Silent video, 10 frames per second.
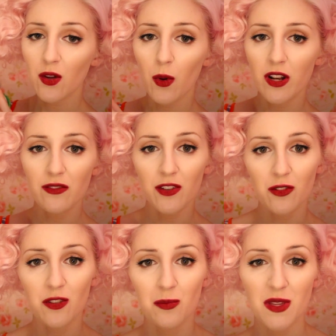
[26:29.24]
Quite a
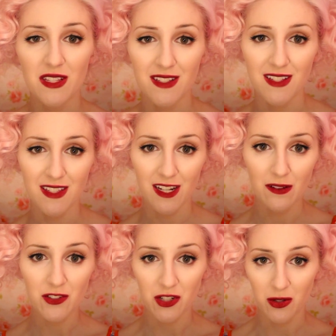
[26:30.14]
few of the pieces that
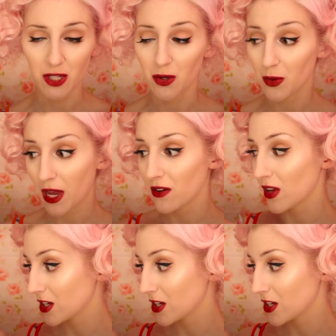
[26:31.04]
I've shown you have